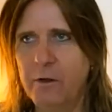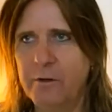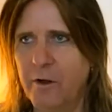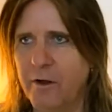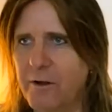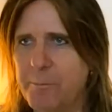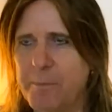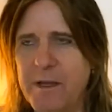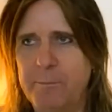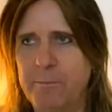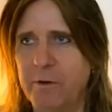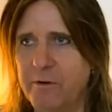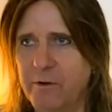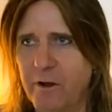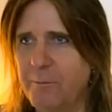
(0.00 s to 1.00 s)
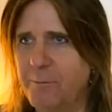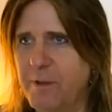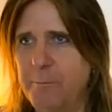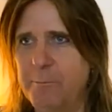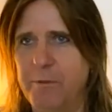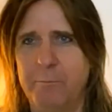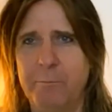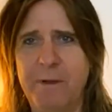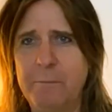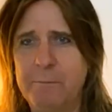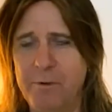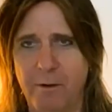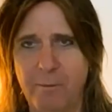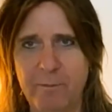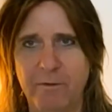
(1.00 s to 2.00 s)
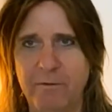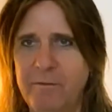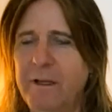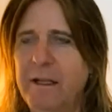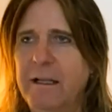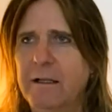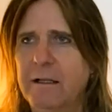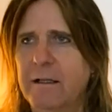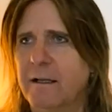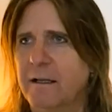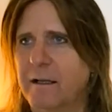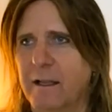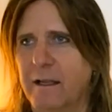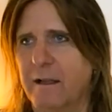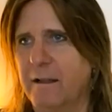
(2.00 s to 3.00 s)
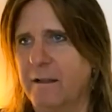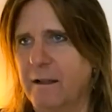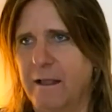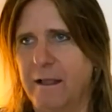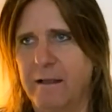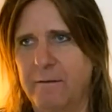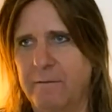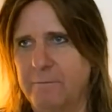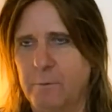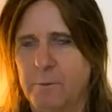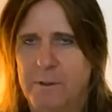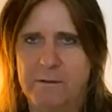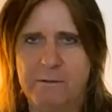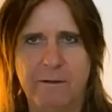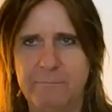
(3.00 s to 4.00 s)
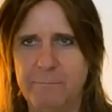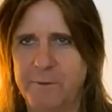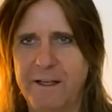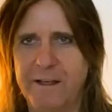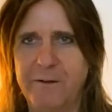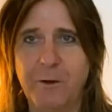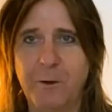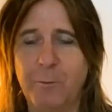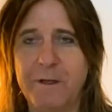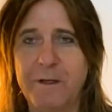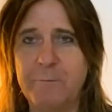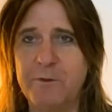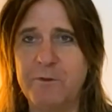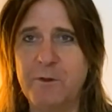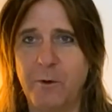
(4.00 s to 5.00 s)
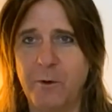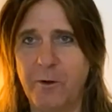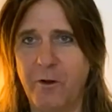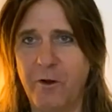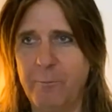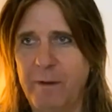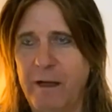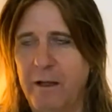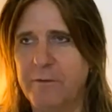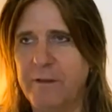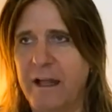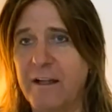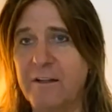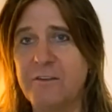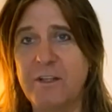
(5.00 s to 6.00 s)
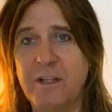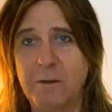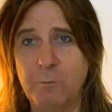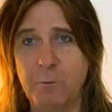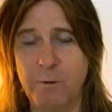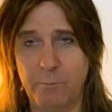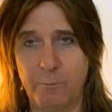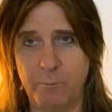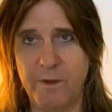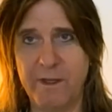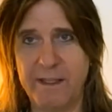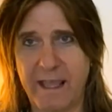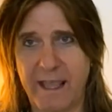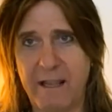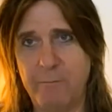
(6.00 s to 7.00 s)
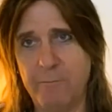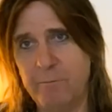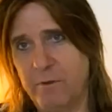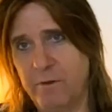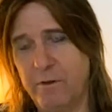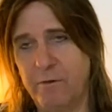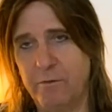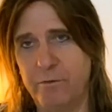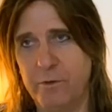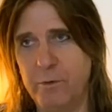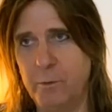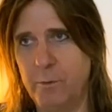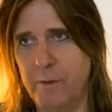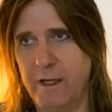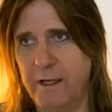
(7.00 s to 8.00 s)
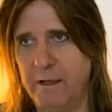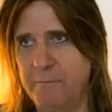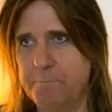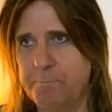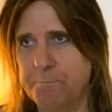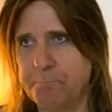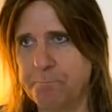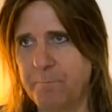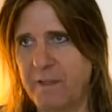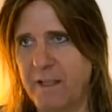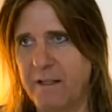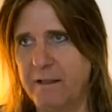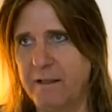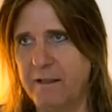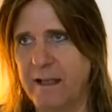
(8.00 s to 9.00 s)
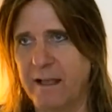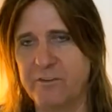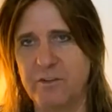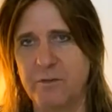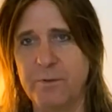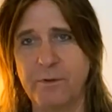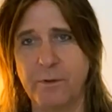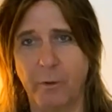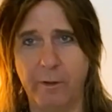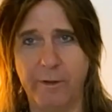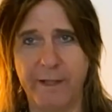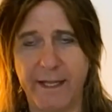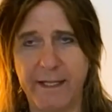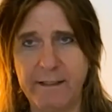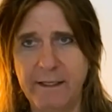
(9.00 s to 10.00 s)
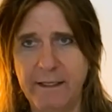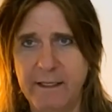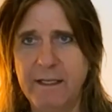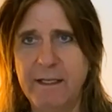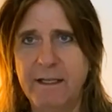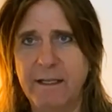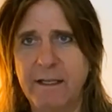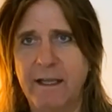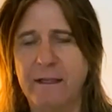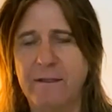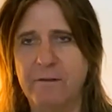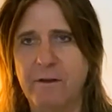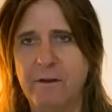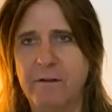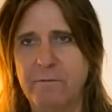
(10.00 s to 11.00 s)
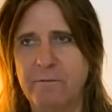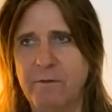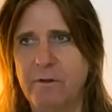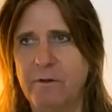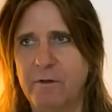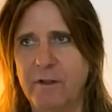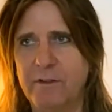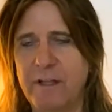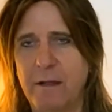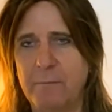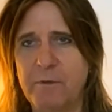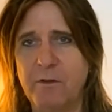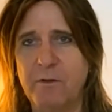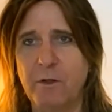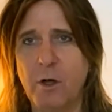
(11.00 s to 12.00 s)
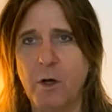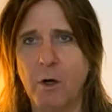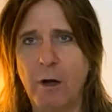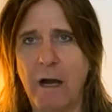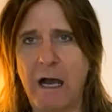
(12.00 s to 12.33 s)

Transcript: A lot of people, big problem. Well, we didn't know what he was going on about until we came through customs and all that and attempted to go